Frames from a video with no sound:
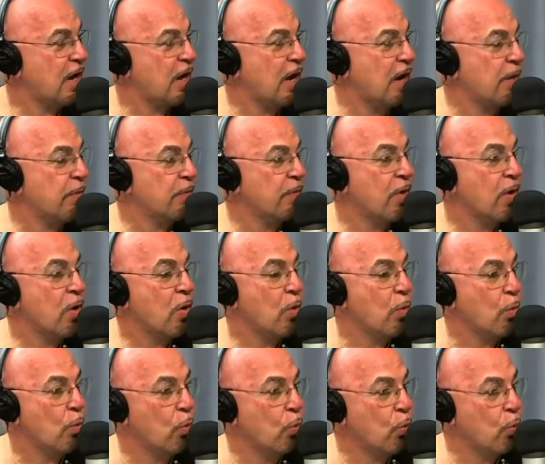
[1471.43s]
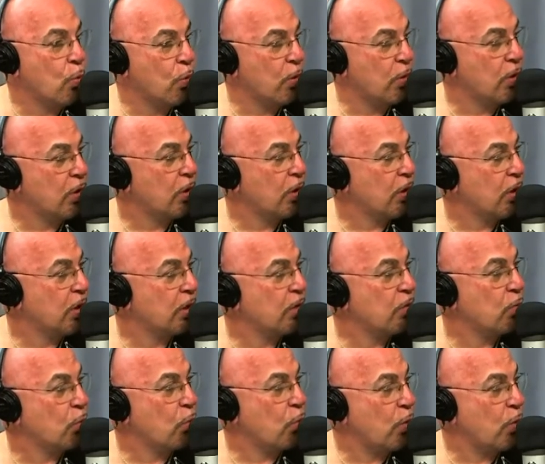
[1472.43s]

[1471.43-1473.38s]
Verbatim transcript: Um, Twenty bucks.